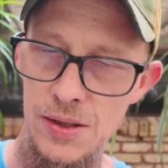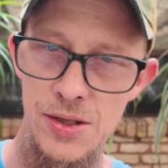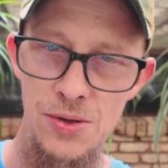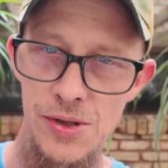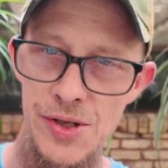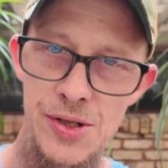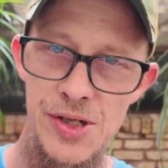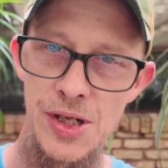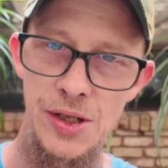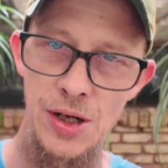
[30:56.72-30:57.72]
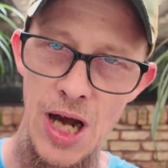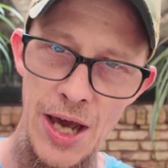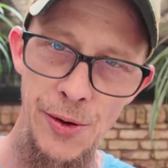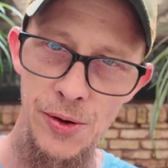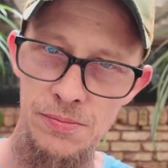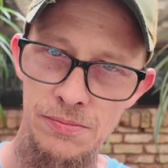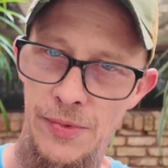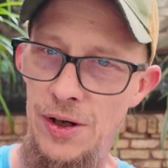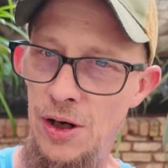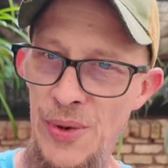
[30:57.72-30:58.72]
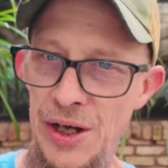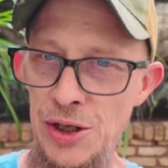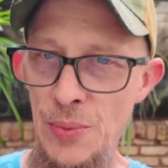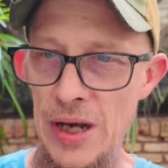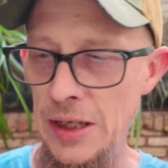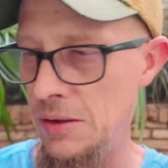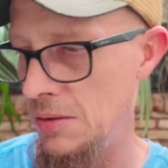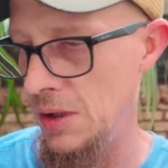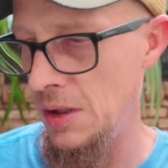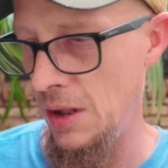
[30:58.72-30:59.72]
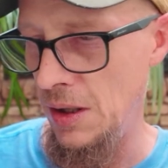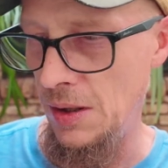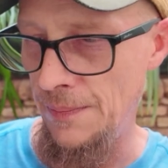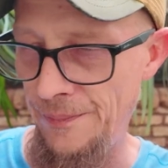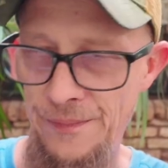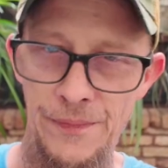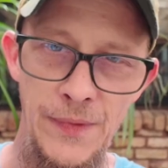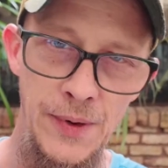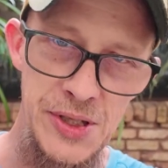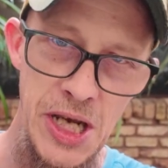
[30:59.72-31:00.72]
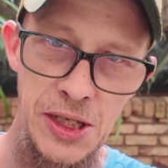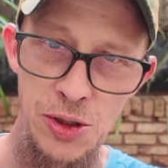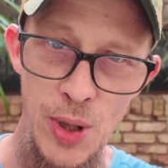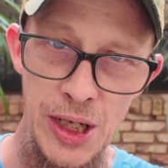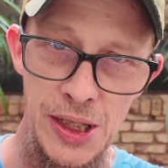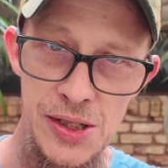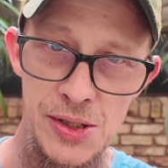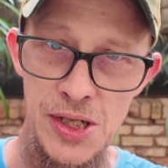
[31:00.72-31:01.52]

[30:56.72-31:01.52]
tools that are sitting there idle, they aren't making you money. They're taking you money because they're